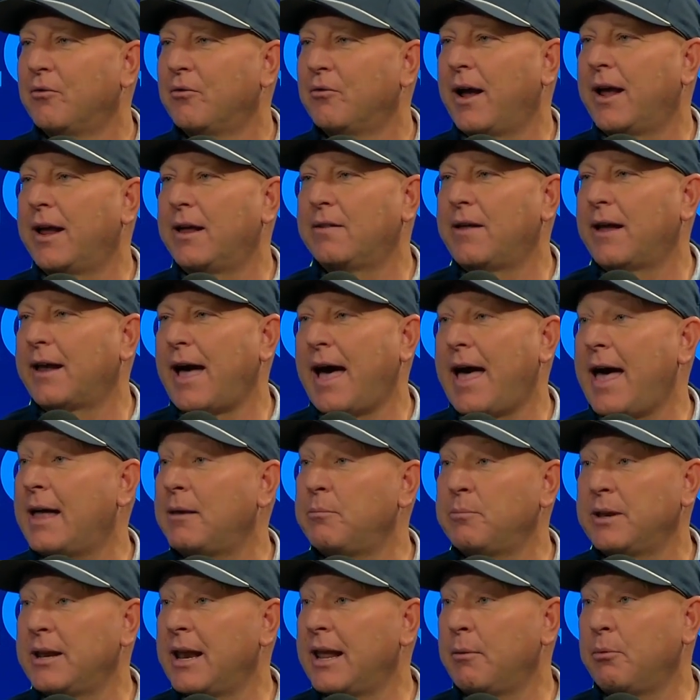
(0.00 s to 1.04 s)
Right? Like I
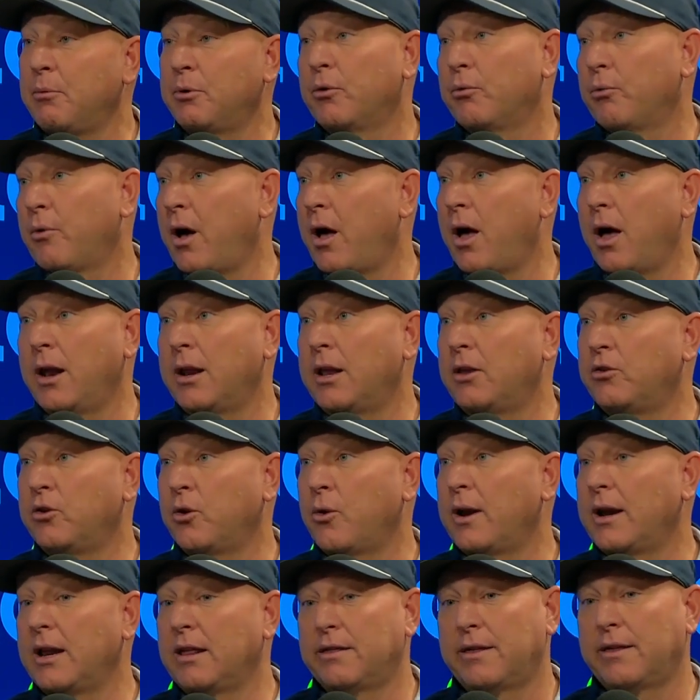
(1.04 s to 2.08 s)
hadn't been able to run and
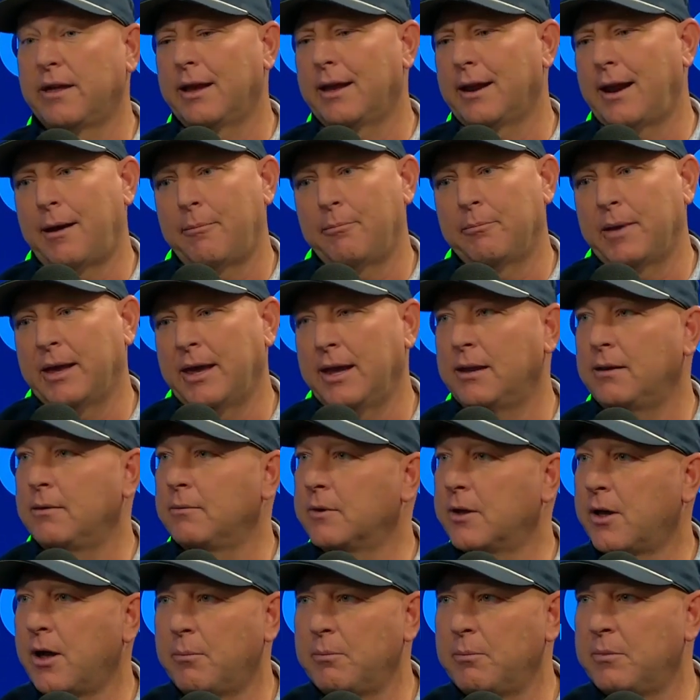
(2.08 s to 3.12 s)
do anything, and
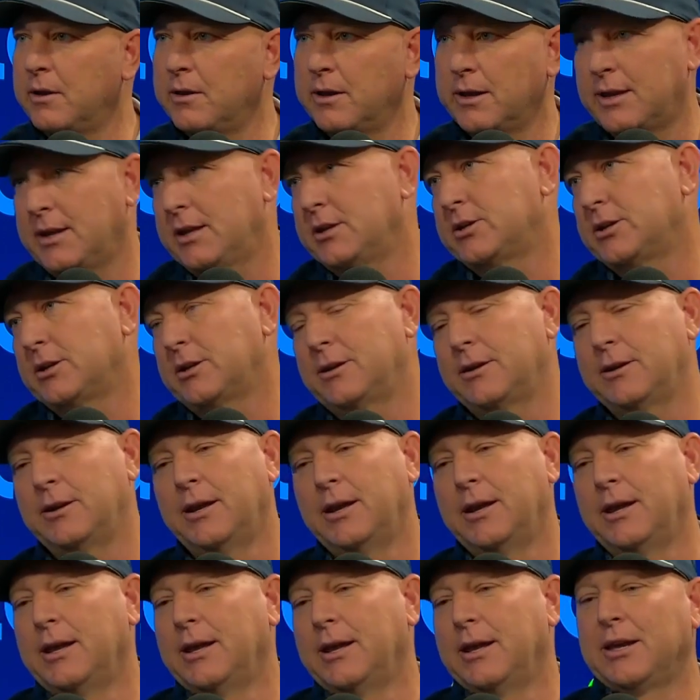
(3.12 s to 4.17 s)
I'm coming to the kitchen,
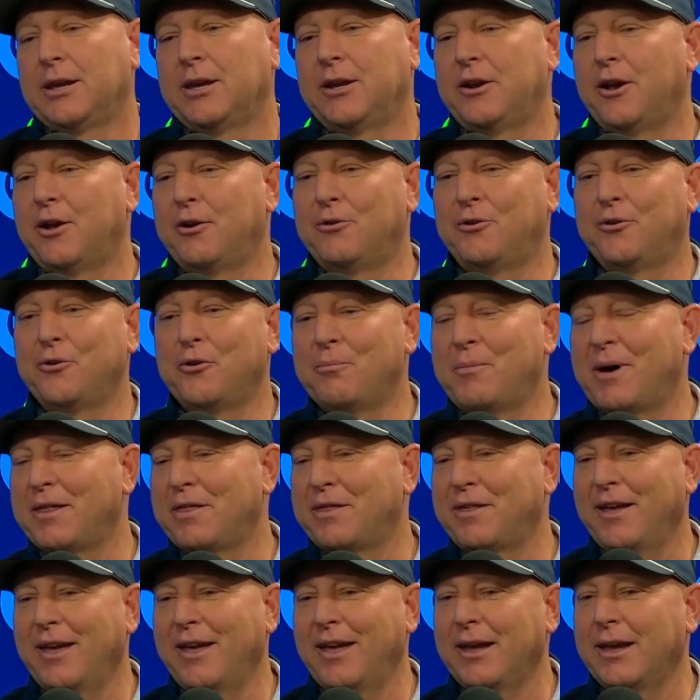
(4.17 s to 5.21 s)
doing my
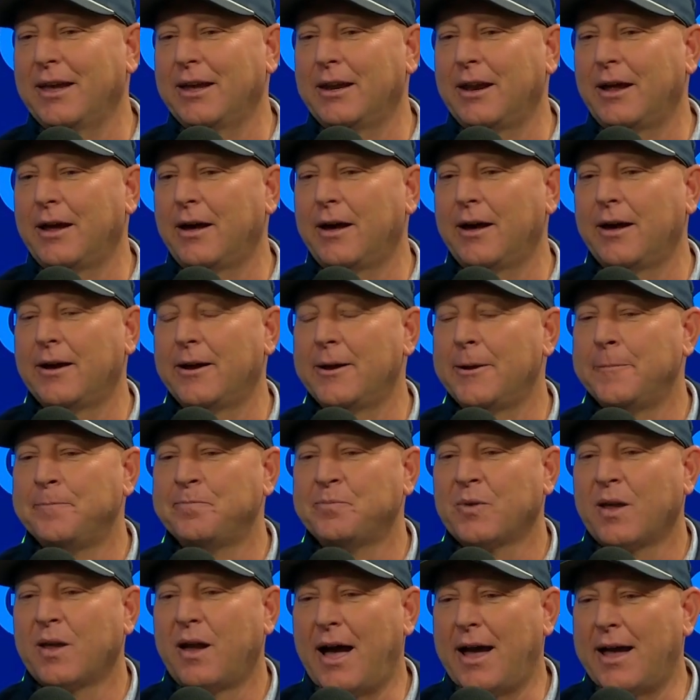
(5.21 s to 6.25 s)
thing, and
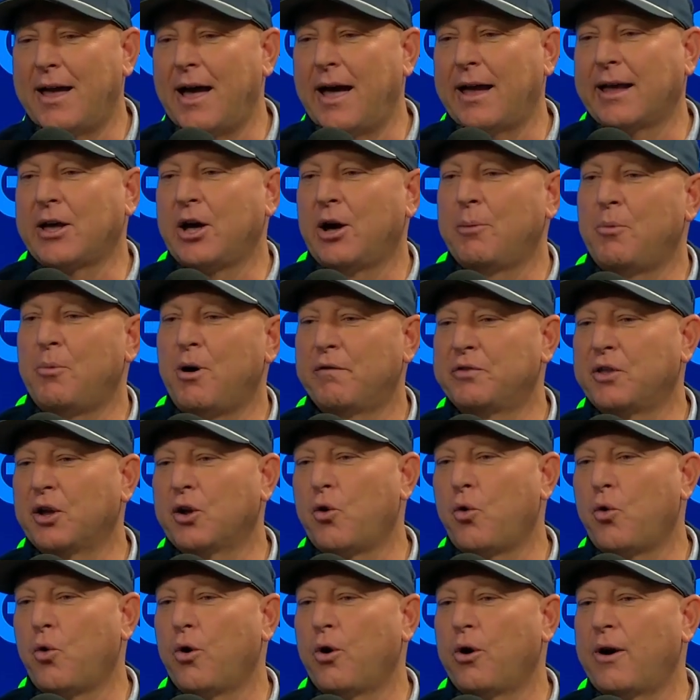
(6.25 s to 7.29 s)
I come off the
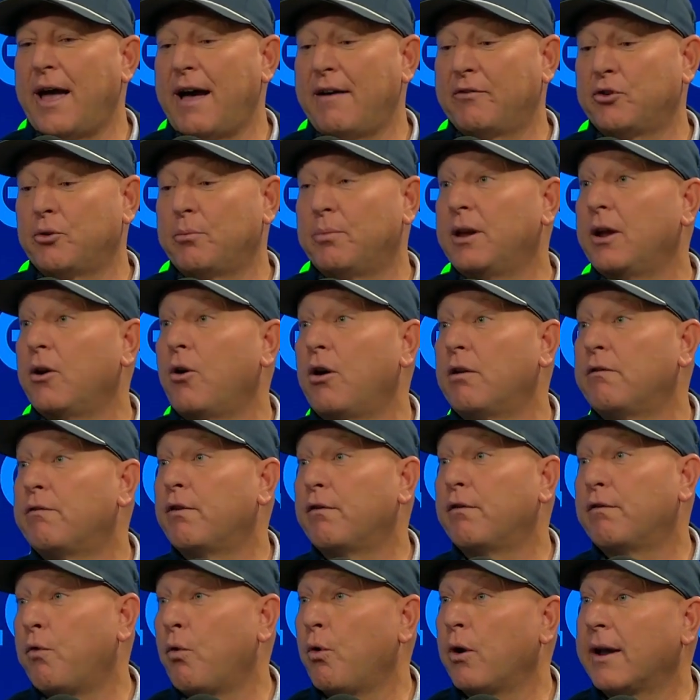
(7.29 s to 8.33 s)
court after being on
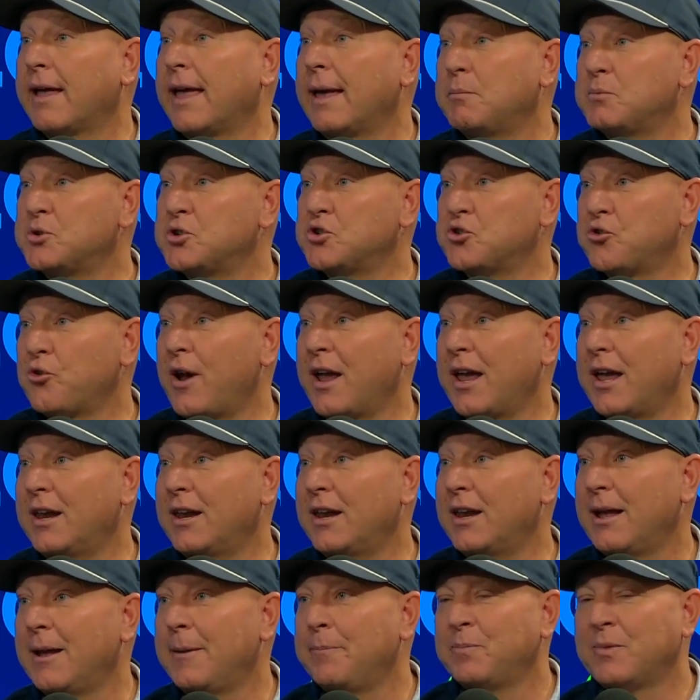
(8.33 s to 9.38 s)
for 4 games straight,
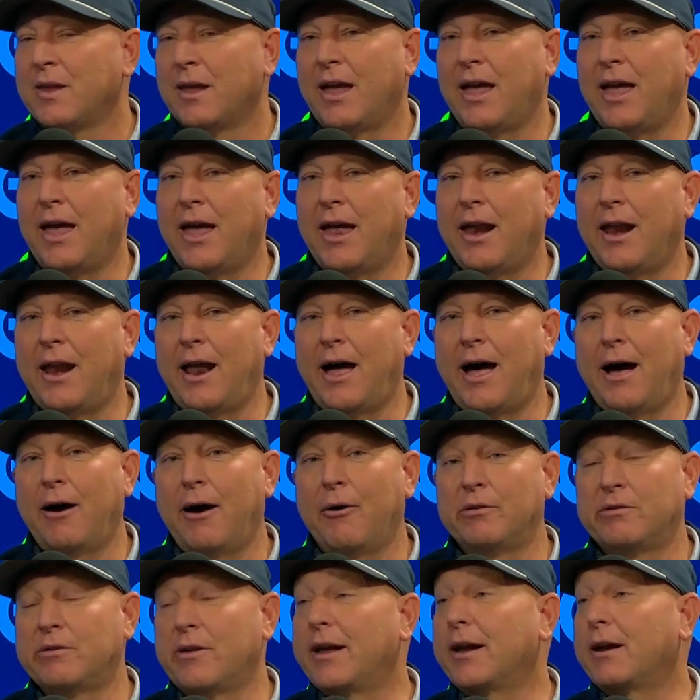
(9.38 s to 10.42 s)
and I
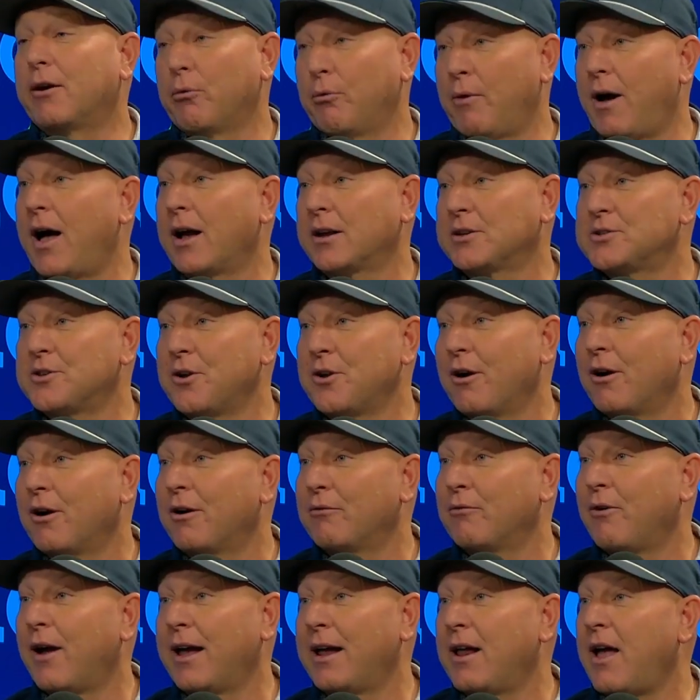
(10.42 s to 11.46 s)
was like a rock star,
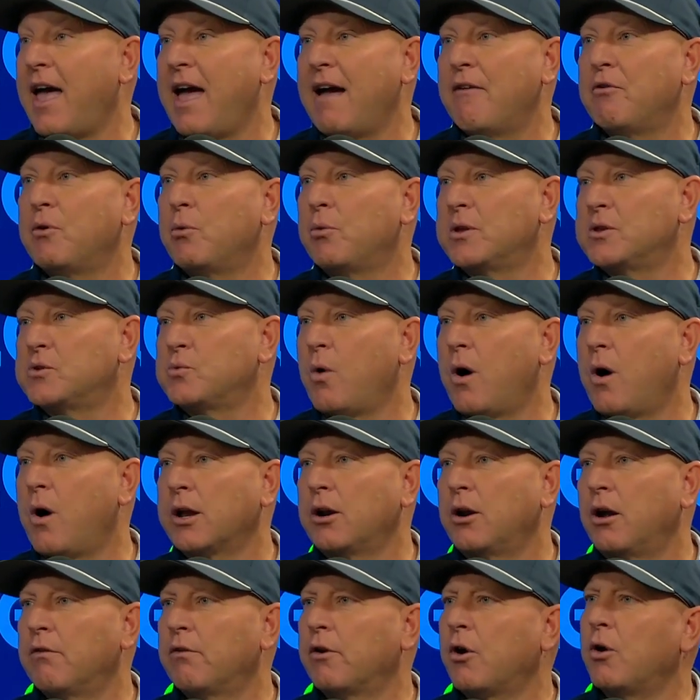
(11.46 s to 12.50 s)
right? Everyone's
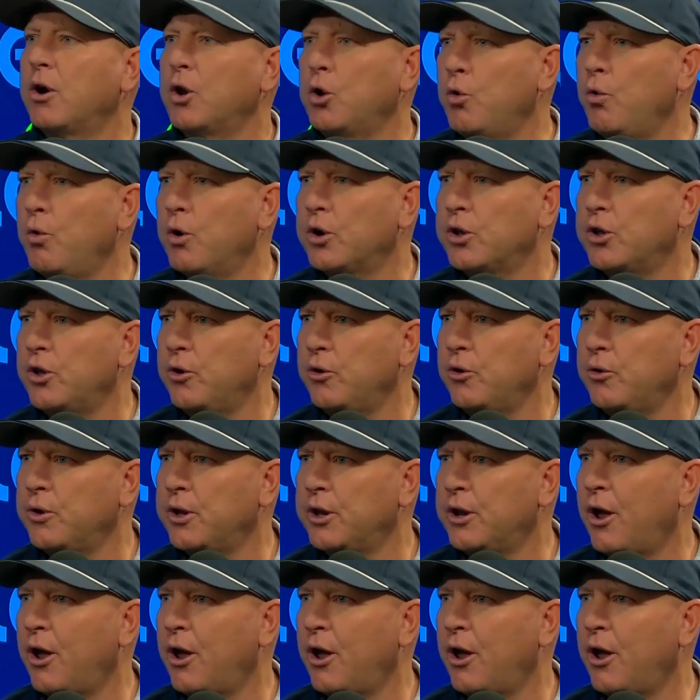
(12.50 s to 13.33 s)
walking over going, who are you?